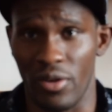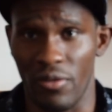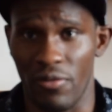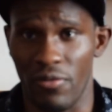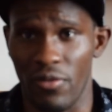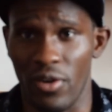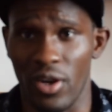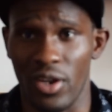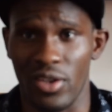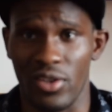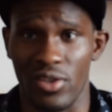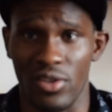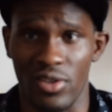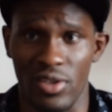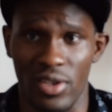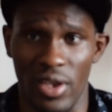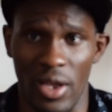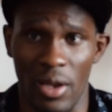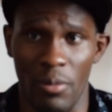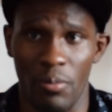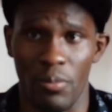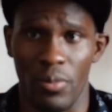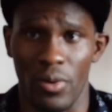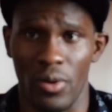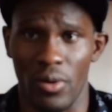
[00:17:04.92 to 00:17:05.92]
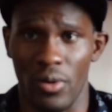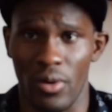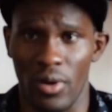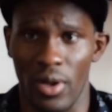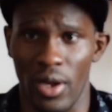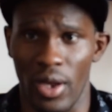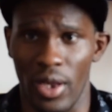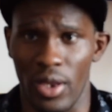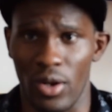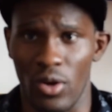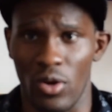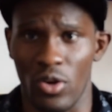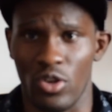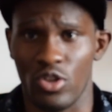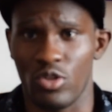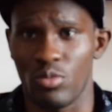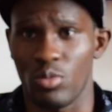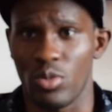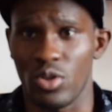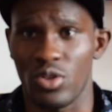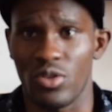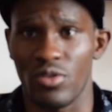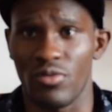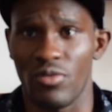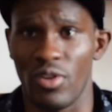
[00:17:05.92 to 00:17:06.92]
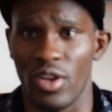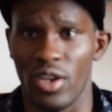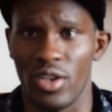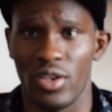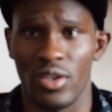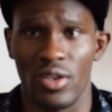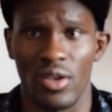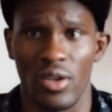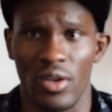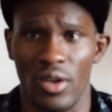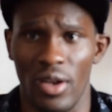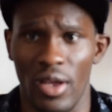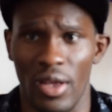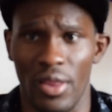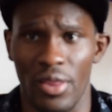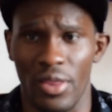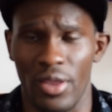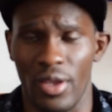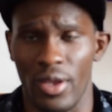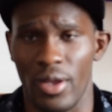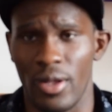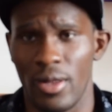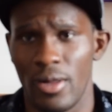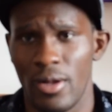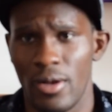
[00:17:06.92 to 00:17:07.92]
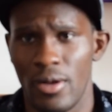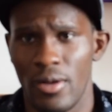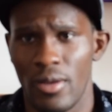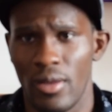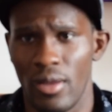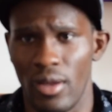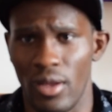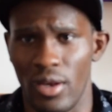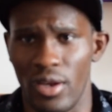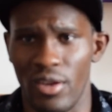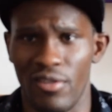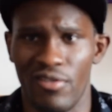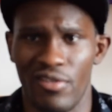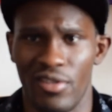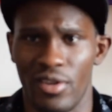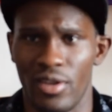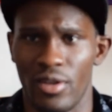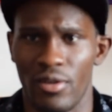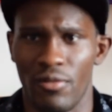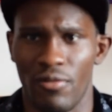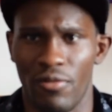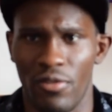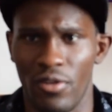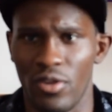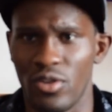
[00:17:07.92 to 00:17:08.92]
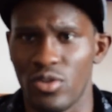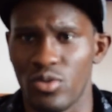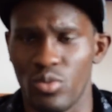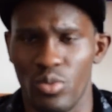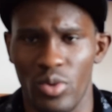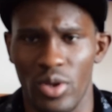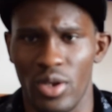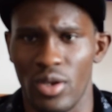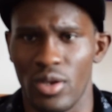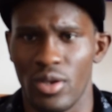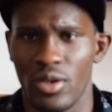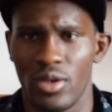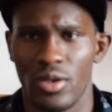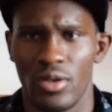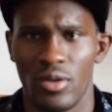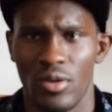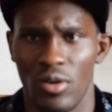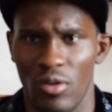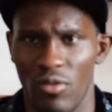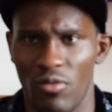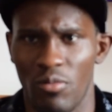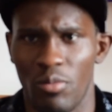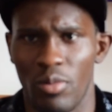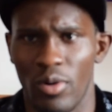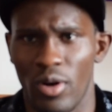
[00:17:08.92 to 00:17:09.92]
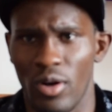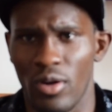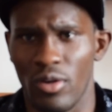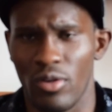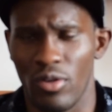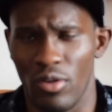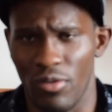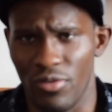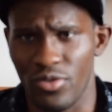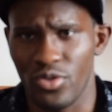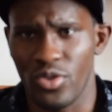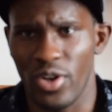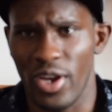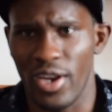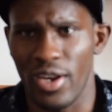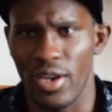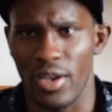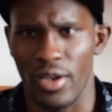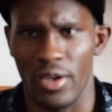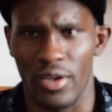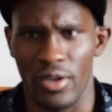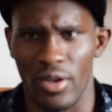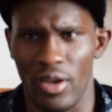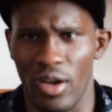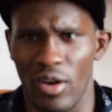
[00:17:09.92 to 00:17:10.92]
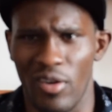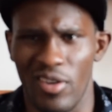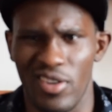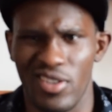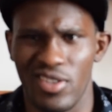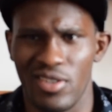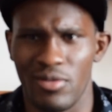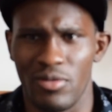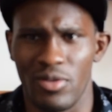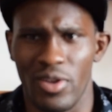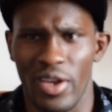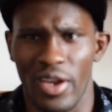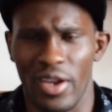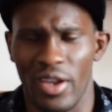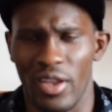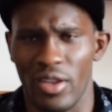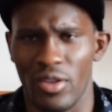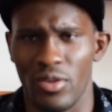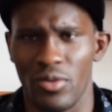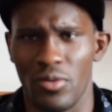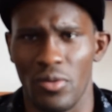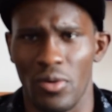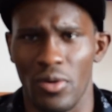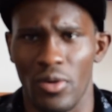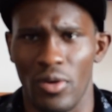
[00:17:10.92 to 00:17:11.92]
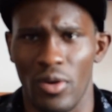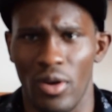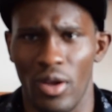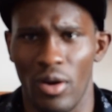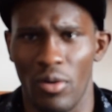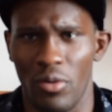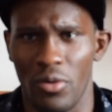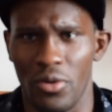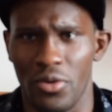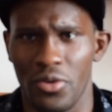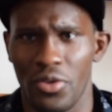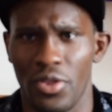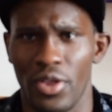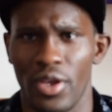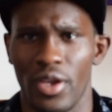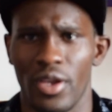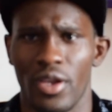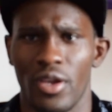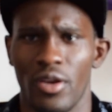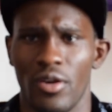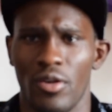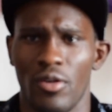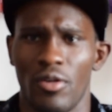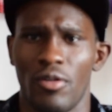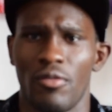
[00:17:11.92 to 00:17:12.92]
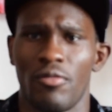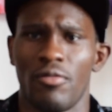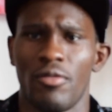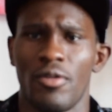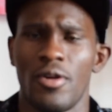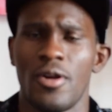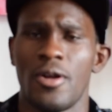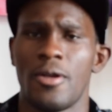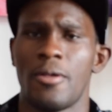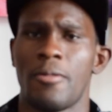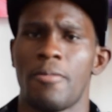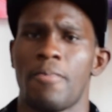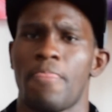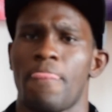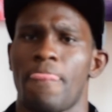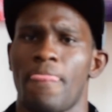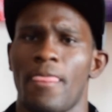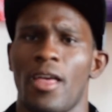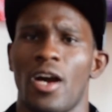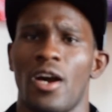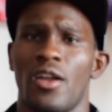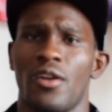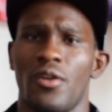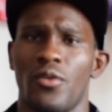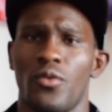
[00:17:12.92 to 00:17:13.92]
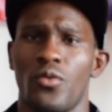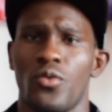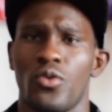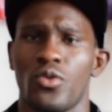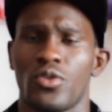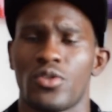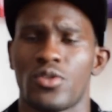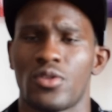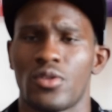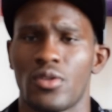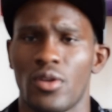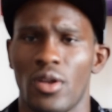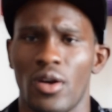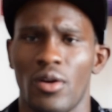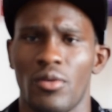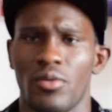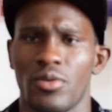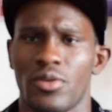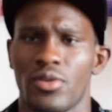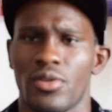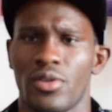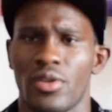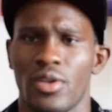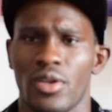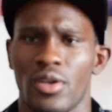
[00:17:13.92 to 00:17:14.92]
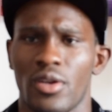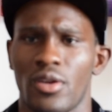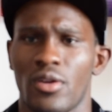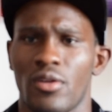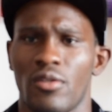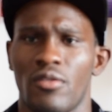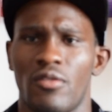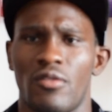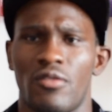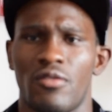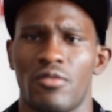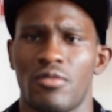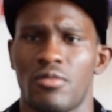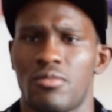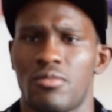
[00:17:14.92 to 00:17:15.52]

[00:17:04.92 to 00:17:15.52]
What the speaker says: the fight just happened and I lost motivation and everything, and even first week of training, you know, I wasn't like into it, you know. I was thinking of other routes, you know. I was thinking of